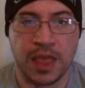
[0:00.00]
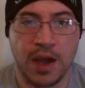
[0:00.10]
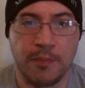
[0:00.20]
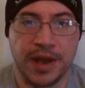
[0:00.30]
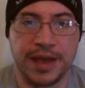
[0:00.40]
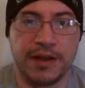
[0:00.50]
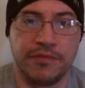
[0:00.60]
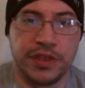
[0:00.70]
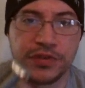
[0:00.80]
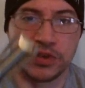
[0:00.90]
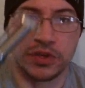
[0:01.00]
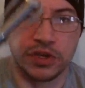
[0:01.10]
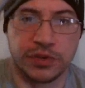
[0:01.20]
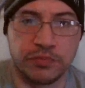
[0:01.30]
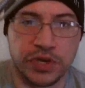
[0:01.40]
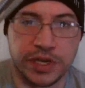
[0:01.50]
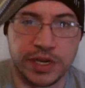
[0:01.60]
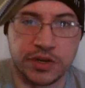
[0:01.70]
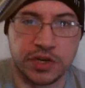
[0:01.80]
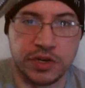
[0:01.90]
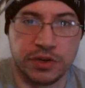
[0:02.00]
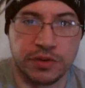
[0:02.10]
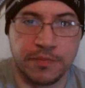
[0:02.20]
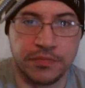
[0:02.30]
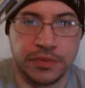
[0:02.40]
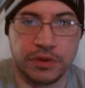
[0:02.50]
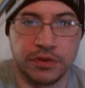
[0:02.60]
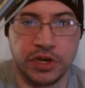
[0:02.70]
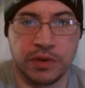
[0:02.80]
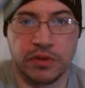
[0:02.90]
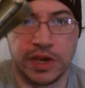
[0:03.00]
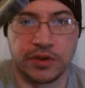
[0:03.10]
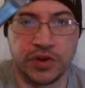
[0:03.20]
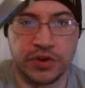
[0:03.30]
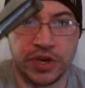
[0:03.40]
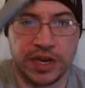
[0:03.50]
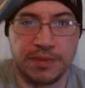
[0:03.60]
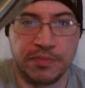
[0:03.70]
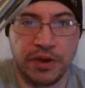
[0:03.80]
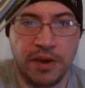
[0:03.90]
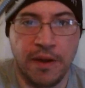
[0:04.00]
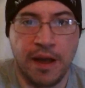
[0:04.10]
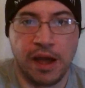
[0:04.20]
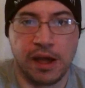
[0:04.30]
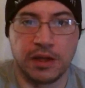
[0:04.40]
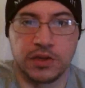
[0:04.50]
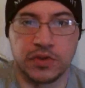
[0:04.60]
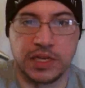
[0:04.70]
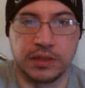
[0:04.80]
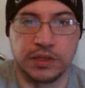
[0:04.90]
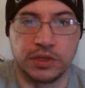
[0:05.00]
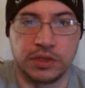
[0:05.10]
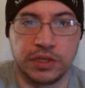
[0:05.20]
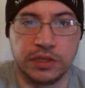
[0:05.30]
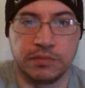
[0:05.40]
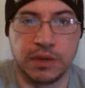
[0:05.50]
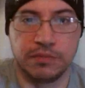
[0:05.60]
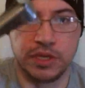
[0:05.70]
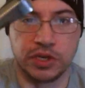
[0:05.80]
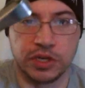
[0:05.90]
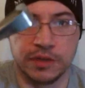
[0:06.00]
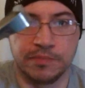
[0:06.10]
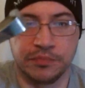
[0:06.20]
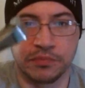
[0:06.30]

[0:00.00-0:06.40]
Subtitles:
I have this spring action or double action type stainless steel bombisha.